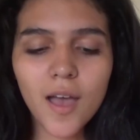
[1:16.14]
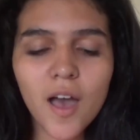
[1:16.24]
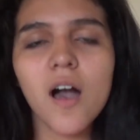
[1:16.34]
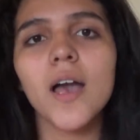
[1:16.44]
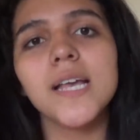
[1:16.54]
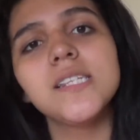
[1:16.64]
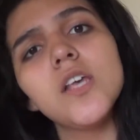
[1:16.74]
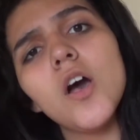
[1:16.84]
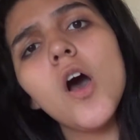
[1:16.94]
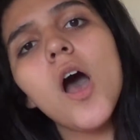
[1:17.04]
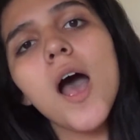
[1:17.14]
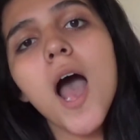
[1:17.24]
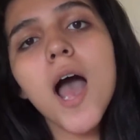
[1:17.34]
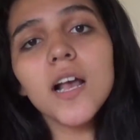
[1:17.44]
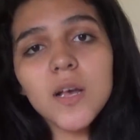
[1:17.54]
Okay, so
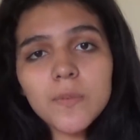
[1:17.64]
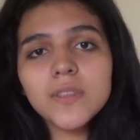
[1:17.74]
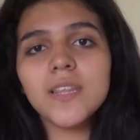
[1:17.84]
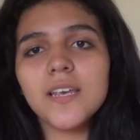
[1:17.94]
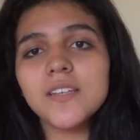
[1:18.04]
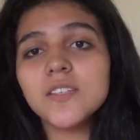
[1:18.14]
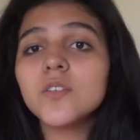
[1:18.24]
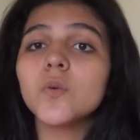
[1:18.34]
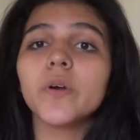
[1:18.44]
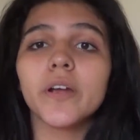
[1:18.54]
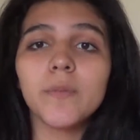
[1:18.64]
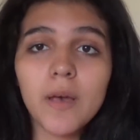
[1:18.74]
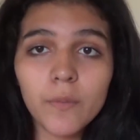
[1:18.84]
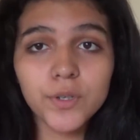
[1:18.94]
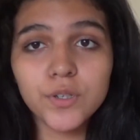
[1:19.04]
a couple of things you worry
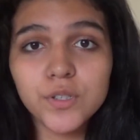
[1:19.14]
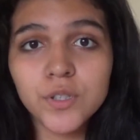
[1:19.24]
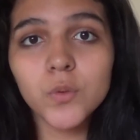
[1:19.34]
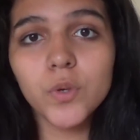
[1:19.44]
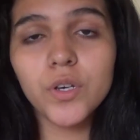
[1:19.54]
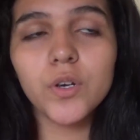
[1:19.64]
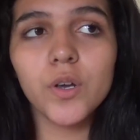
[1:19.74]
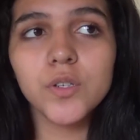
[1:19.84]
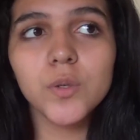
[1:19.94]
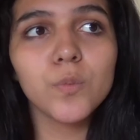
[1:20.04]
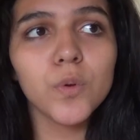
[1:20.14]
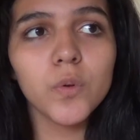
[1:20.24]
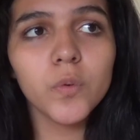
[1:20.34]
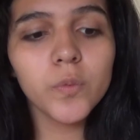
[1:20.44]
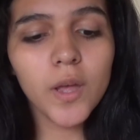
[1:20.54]
about when you're going to
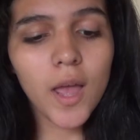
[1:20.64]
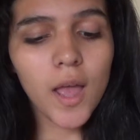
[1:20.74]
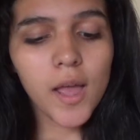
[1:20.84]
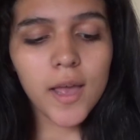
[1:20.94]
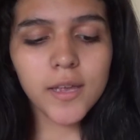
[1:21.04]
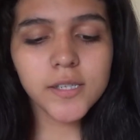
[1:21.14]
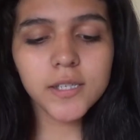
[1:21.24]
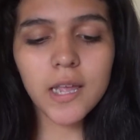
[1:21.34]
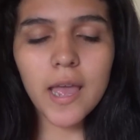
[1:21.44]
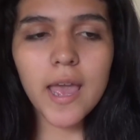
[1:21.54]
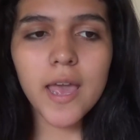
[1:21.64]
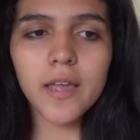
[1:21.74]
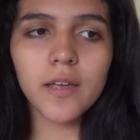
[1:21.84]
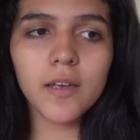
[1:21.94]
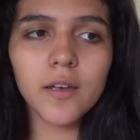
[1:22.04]
move is
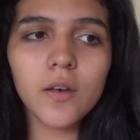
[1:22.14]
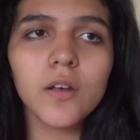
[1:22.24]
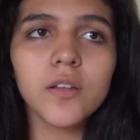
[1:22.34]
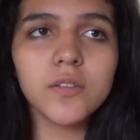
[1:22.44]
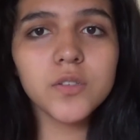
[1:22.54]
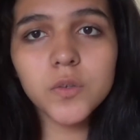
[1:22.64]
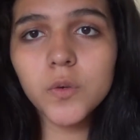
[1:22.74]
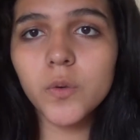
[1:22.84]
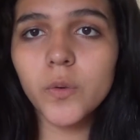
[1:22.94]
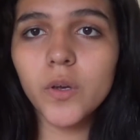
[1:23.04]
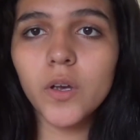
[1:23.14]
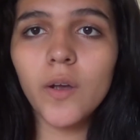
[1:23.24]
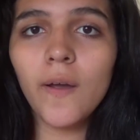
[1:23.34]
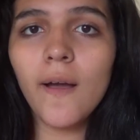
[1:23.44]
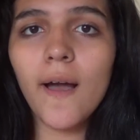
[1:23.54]
like
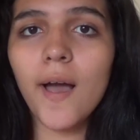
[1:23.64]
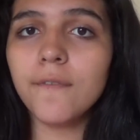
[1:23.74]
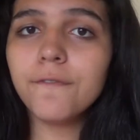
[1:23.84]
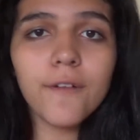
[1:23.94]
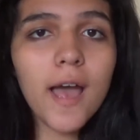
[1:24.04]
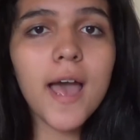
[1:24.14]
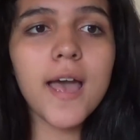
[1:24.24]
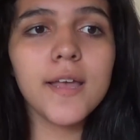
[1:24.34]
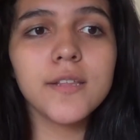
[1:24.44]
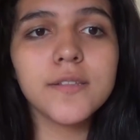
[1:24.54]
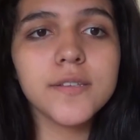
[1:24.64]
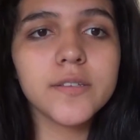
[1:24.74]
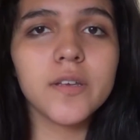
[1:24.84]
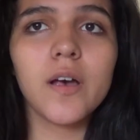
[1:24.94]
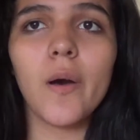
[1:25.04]
school,
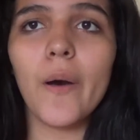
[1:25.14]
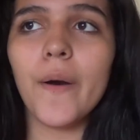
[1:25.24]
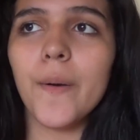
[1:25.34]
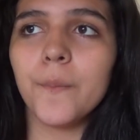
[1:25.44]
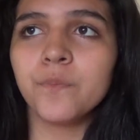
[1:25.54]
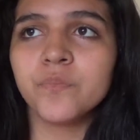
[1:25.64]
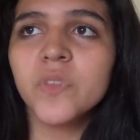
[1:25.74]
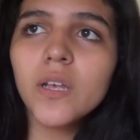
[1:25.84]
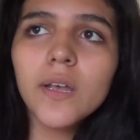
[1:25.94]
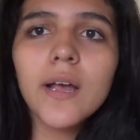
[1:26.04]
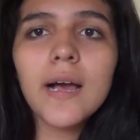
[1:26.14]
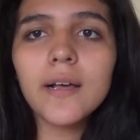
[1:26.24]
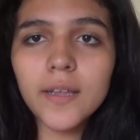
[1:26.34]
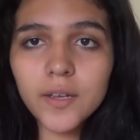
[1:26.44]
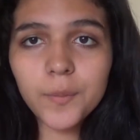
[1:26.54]
friends,
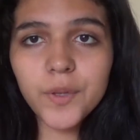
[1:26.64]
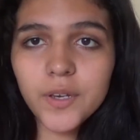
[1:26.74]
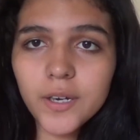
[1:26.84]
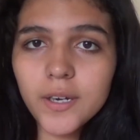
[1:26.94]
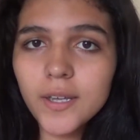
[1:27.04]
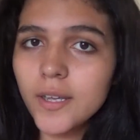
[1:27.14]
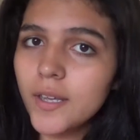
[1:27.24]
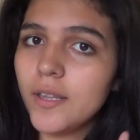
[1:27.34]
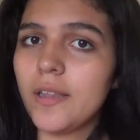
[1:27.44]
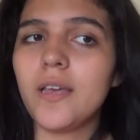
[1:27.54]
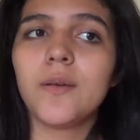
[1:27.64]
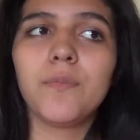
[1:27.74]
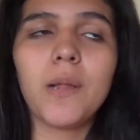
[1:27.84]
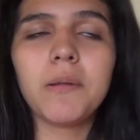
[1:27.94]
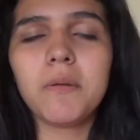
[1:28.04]
a community, like
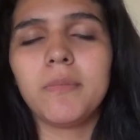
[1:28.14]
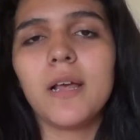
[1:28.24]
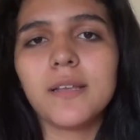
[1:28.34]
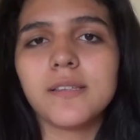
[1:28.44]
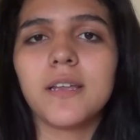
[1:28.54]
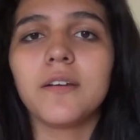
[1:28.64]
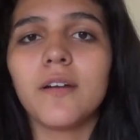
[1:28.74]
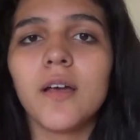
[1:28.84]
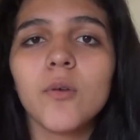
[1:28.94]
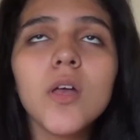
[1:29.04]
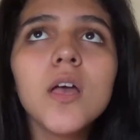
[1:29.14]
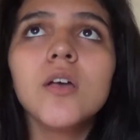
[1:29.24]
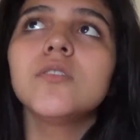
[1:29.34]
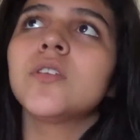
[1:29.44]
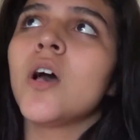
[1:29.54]
blah blah blah, etc.
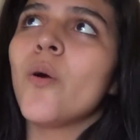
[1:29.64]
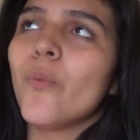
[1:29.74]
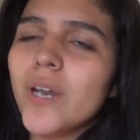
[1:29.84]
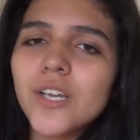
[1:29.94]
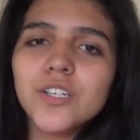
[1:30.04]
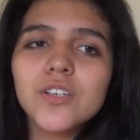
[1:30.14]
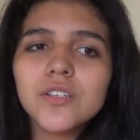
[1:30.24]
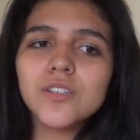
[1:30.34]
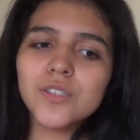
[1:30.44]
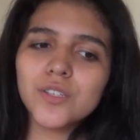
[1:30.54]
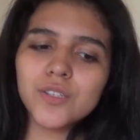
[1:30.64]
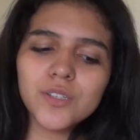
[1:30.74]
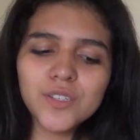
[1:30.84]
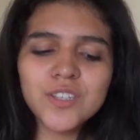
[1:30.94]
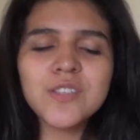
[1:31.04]
So when
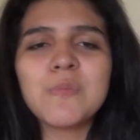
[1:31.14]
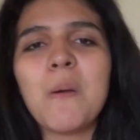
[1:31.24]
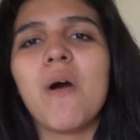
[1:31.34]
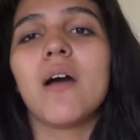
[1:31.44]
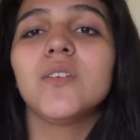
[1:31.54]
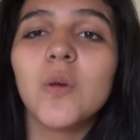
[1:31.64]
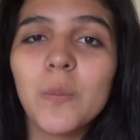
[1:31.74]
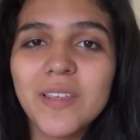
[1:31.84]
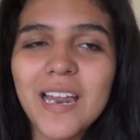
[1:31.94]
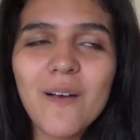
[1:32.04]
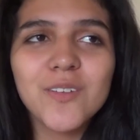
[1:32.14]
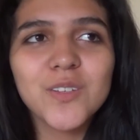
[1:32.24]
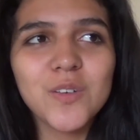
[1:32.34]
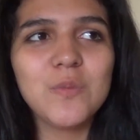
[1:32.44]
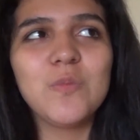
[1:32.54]
my mom told me that I was
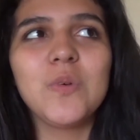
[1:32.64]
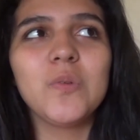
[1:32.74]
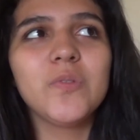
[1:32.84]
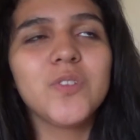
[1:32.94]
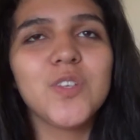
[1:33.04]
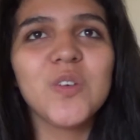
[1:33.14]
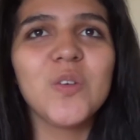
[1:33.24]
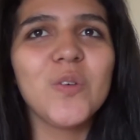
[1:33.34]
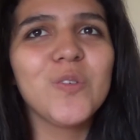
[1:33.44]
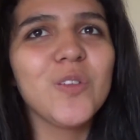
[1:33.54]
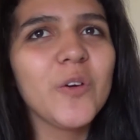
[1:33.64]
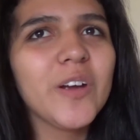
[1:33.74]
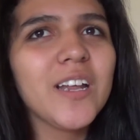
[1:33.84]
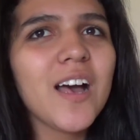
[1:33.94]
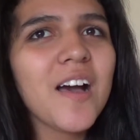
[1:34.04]
gonna move to
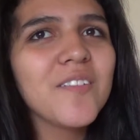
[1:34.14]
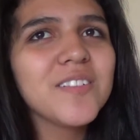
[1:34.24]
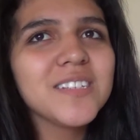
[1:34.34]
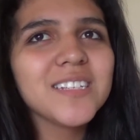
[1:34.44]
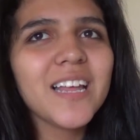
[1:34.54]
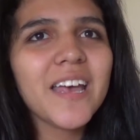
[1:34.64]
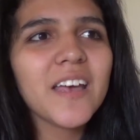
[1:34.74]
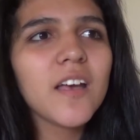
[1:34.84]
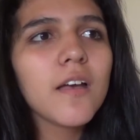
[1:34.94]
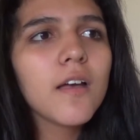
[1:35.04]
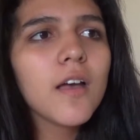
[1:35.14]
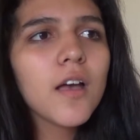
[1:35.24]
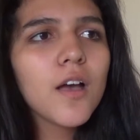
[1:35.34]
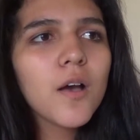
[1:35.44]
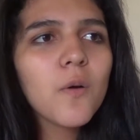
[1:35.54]
Florida, I was like,
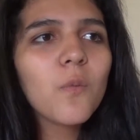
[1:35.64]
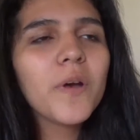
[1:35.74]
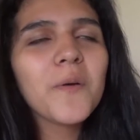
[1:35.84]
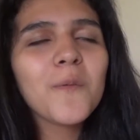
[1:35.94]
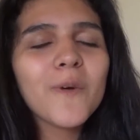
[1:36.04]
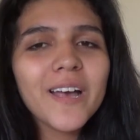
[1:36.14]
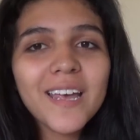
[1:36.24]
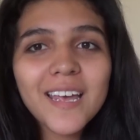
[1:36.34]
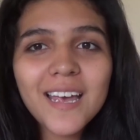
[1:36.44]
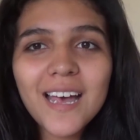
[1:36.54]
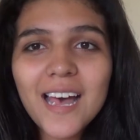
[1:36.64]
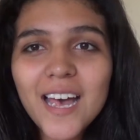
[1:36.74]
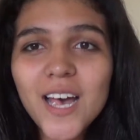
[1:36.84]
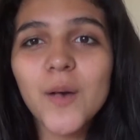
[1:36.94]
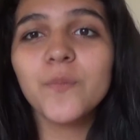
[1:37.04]
wait, what?
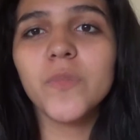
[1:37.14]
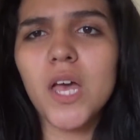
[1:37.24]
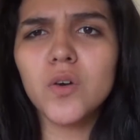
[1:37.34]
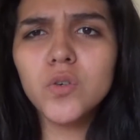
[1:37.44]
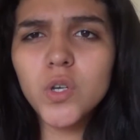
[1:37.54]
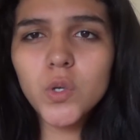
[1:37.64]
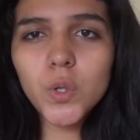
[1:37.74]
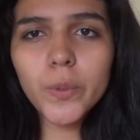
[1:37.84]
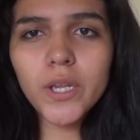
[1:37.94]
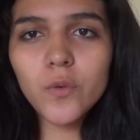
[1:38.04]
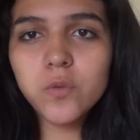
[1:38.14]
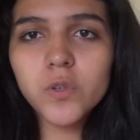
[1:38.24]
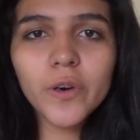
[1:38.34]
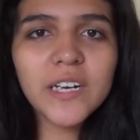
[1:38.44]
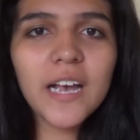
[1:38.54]
I don't know nobody in
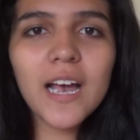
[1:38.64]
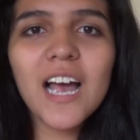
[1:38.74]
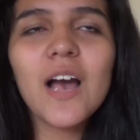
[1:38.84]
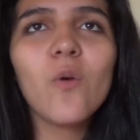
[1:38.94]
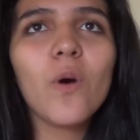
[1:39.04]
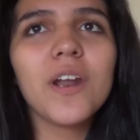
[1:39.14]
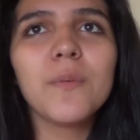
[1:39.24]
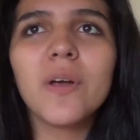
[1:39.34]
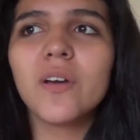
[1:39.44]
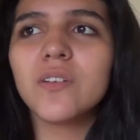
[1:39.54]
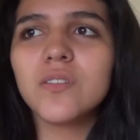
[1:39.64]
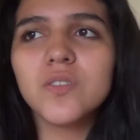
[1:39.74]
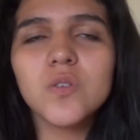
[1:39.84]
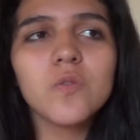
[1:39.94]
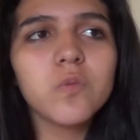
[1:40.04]
Florida. What am I gonna
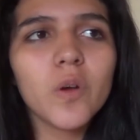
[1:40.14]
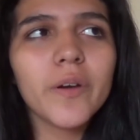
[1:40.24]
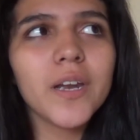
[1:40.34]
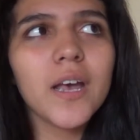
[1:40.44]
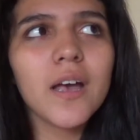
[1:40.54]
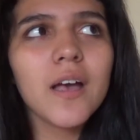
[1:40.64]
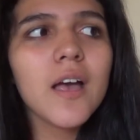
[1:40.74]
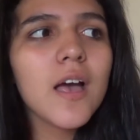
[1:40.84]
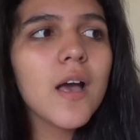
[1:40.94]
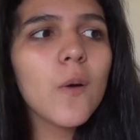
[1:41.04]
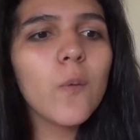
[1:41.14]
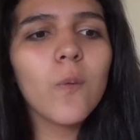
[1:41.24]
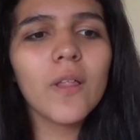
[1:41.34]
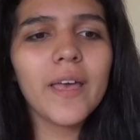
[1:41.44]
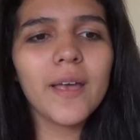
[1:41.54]
do in Florida?
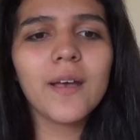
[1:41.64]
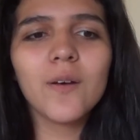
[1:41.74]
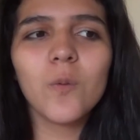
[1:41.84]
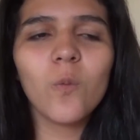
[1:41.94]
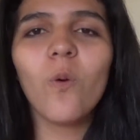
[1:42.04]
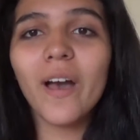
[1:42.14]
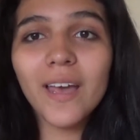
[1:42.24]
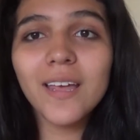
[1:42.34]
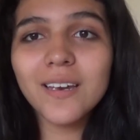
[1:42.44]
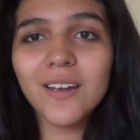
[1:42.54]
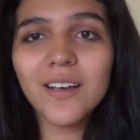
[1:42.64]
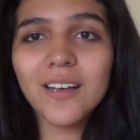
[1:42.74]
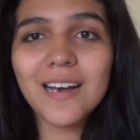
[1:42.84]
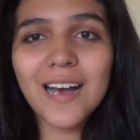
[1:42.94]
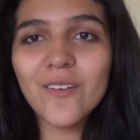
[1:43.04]
Like, what?
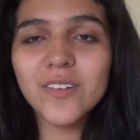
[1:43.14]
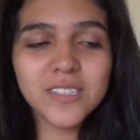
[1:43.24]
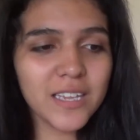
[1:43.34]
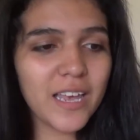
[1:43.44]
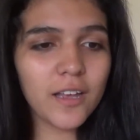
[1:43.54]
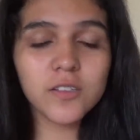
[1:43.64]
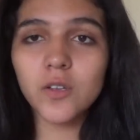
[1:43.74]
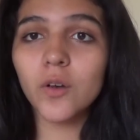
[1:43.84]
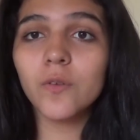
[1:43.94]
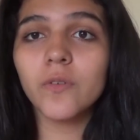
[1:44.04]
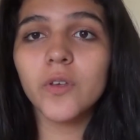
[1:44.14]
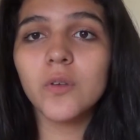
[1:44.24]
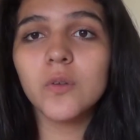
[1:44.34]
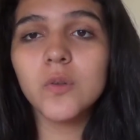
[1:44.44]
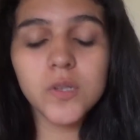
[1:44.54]
I was like so
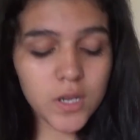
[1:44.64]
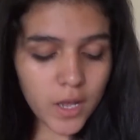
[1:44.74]
confused,